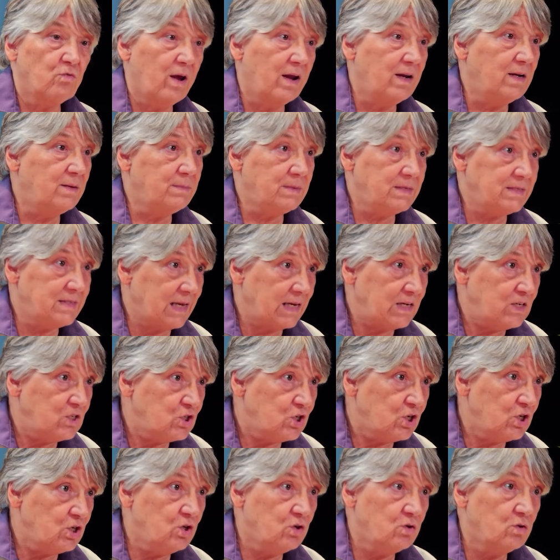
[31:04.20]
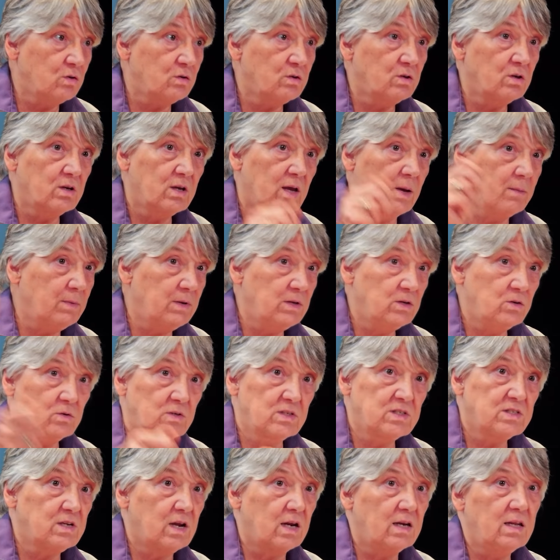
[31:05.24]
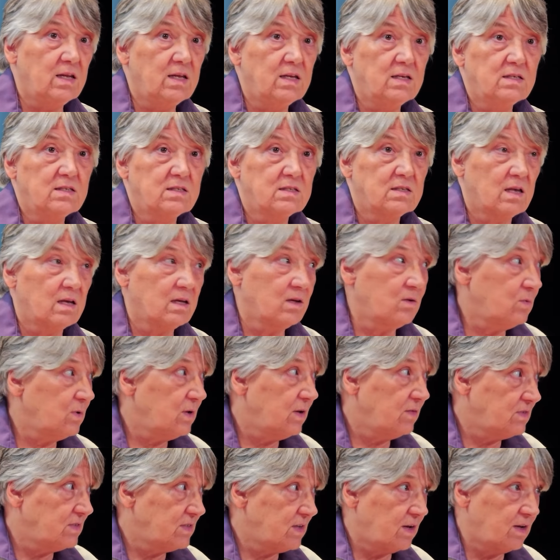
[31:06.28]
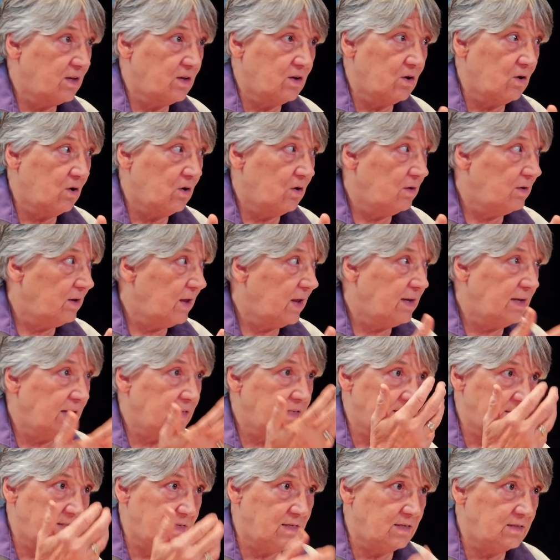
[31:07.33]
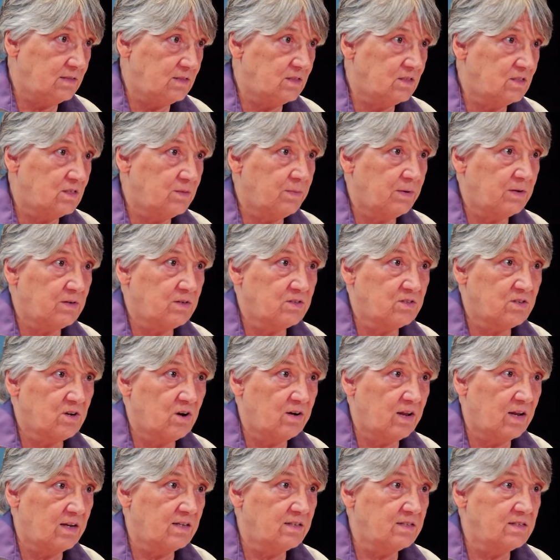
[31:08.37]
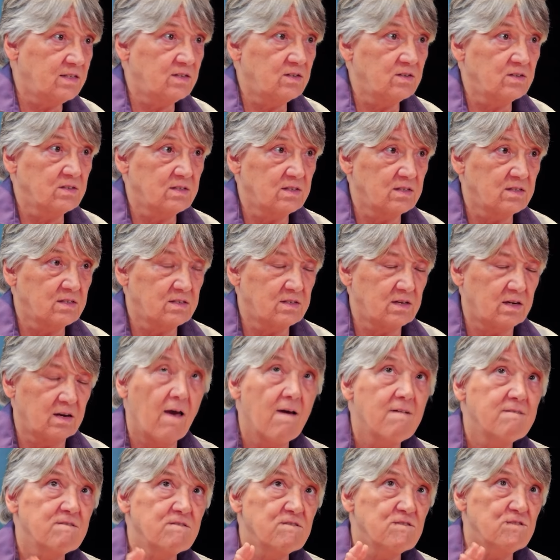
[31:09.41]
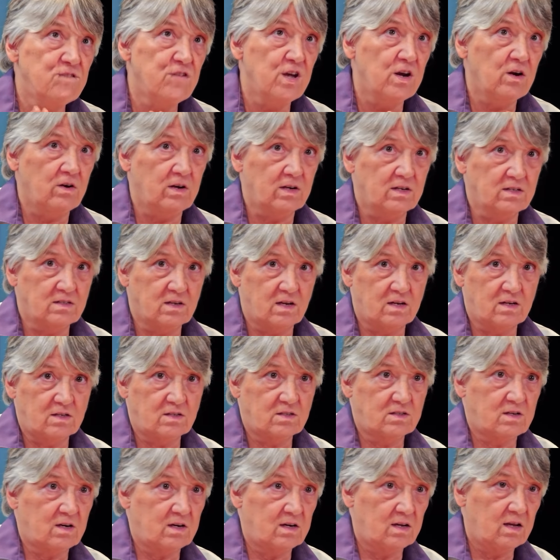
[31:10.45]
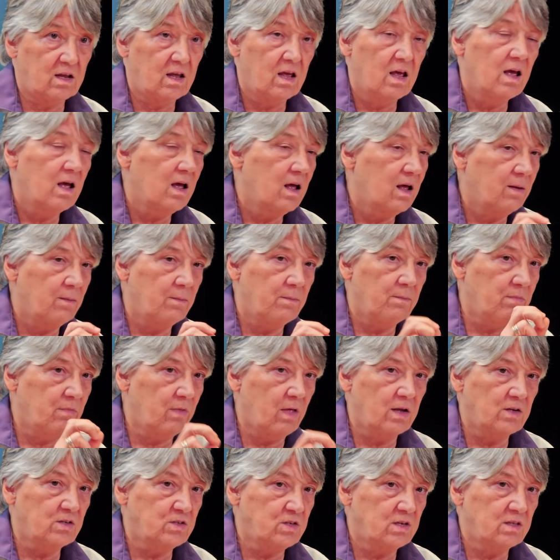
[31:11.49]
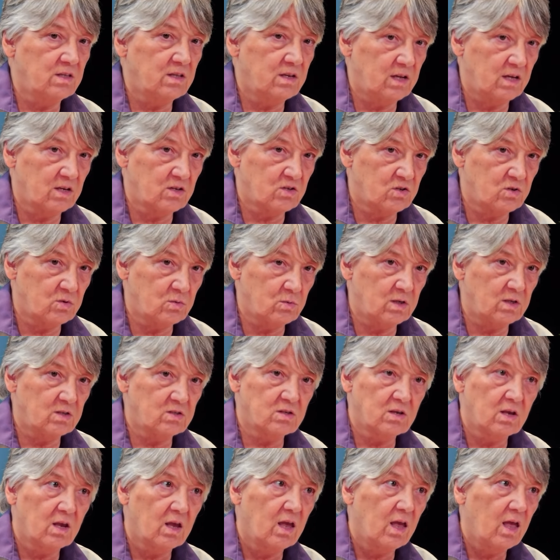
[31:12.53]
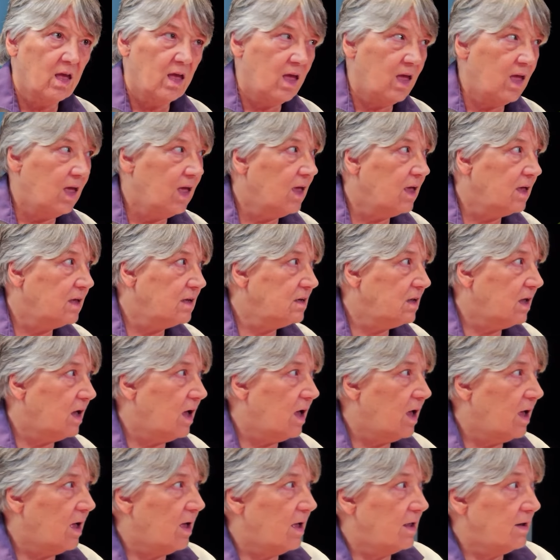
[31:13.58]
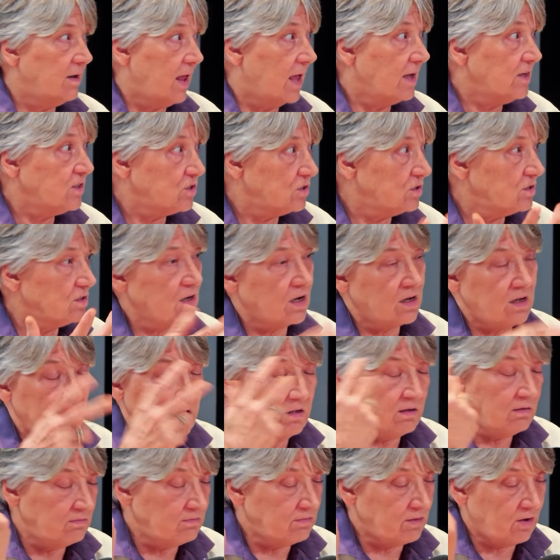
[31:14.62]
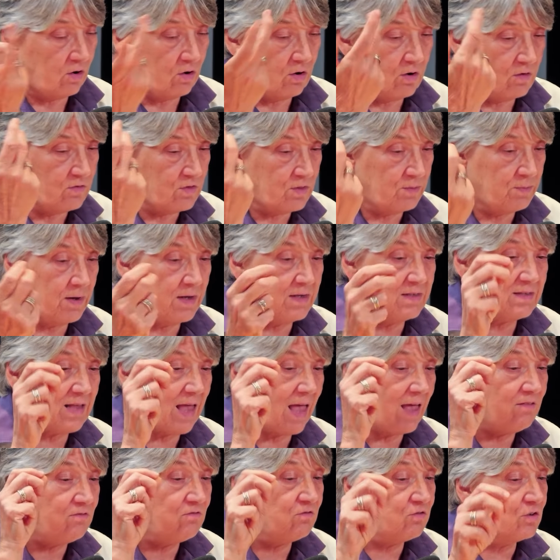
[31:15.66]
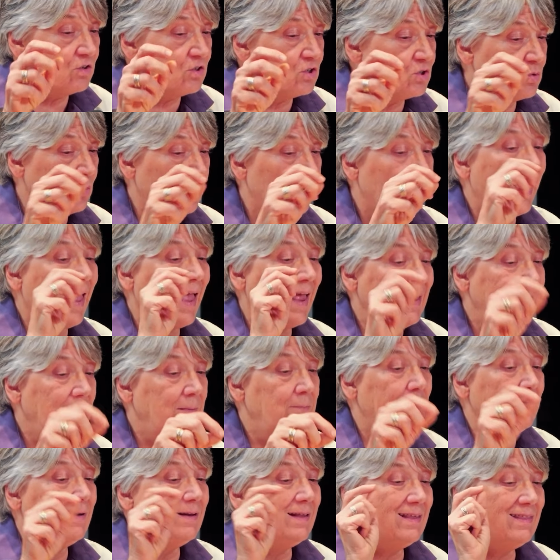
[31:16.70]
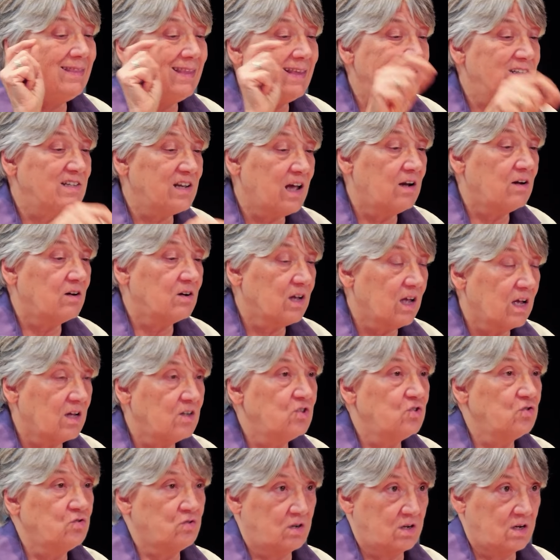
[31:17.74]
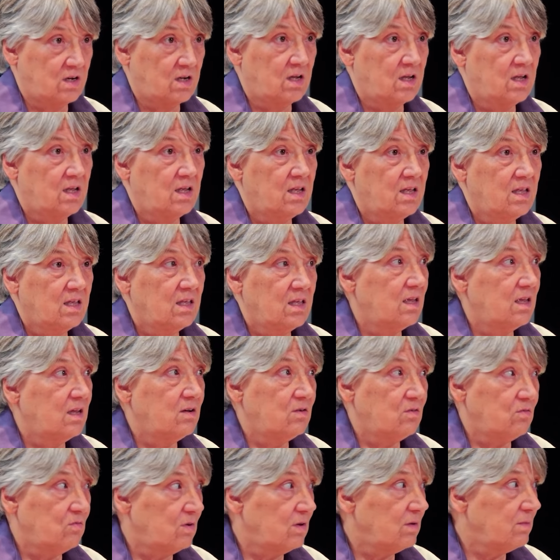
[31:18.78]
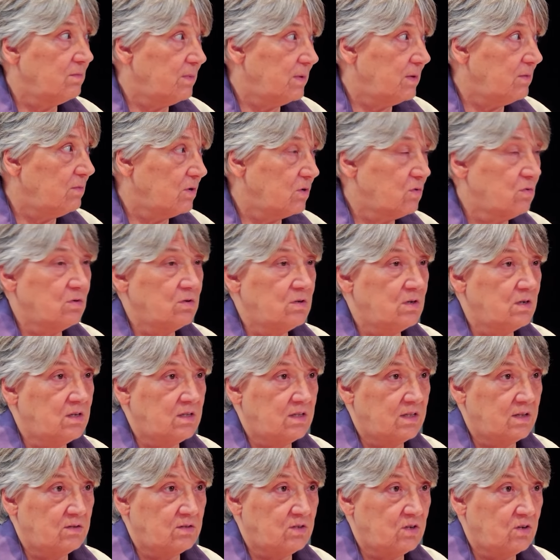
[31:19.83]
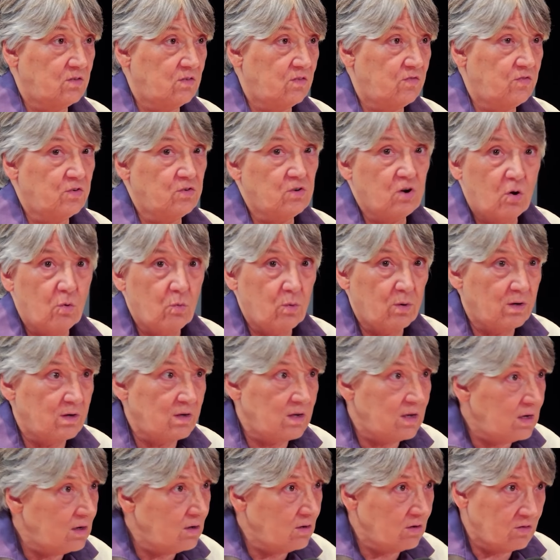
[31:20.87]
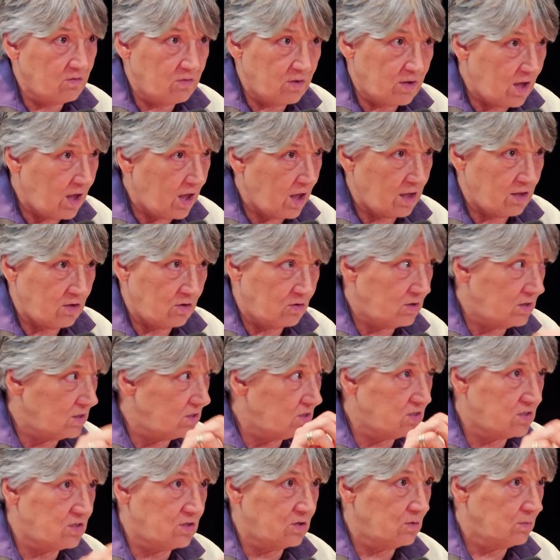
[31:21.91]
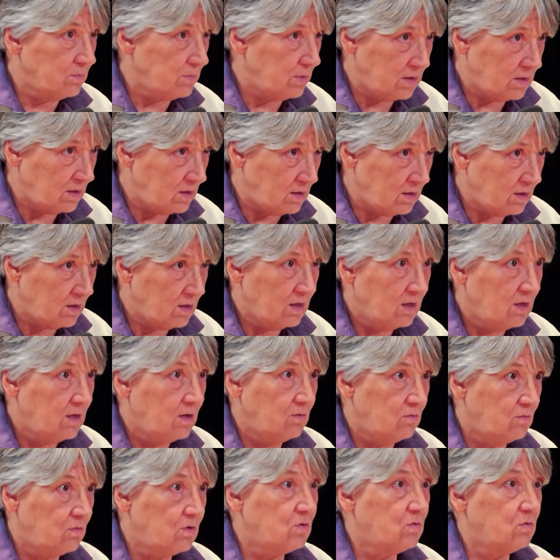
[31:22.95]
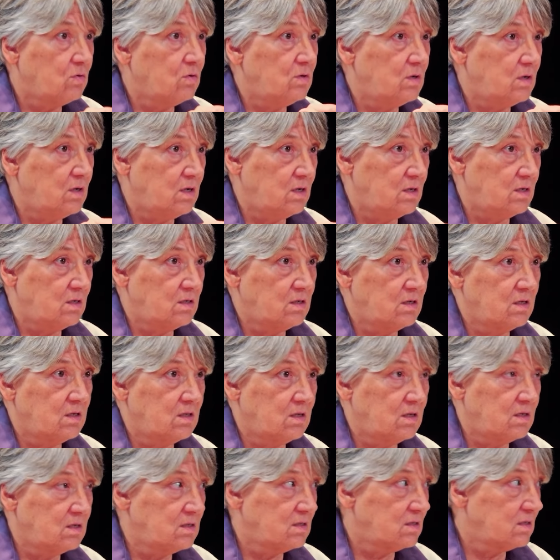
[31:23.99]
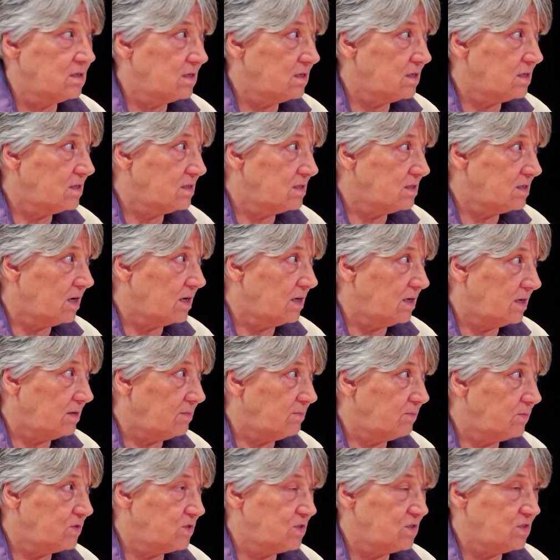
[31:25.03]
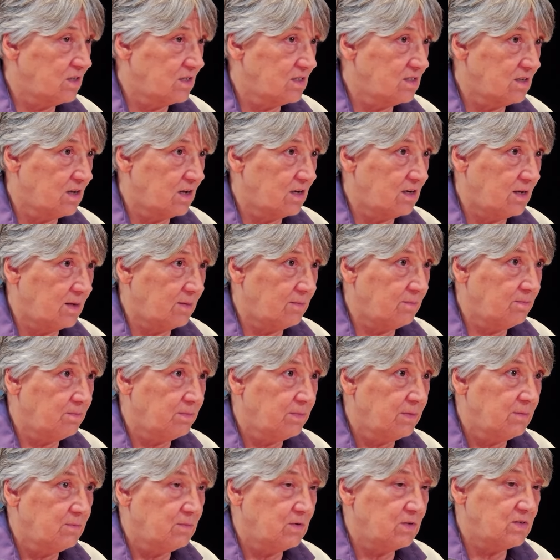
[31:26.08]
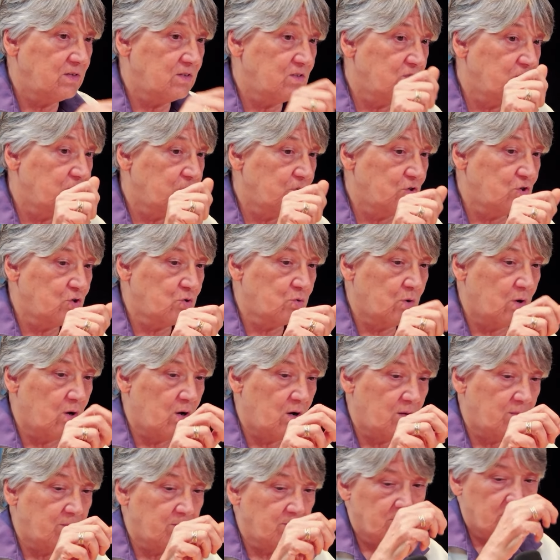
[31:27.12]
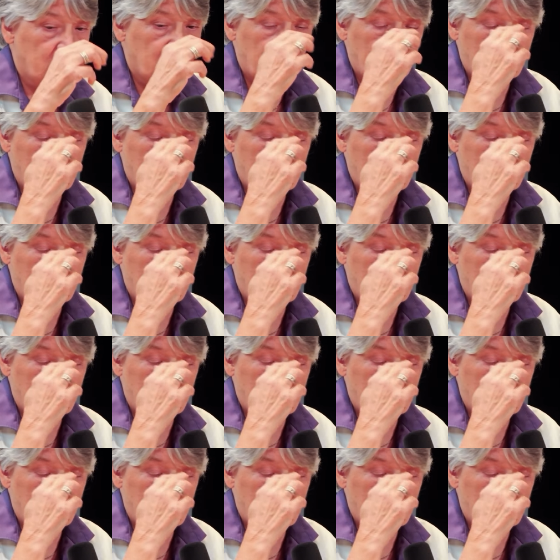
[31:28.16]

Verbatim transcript: called randomization. You come into a study. Like we have a study called NAC, just about to start, N-acetylcysteine. Very exciting study, launching in the next 2 weeks. And national study all over the place and virtual. Anybody in the entire country can be recruited. And then if you're nowhere near a VA, you could still be recruited into this study, which is exciting because there's a virtual arm.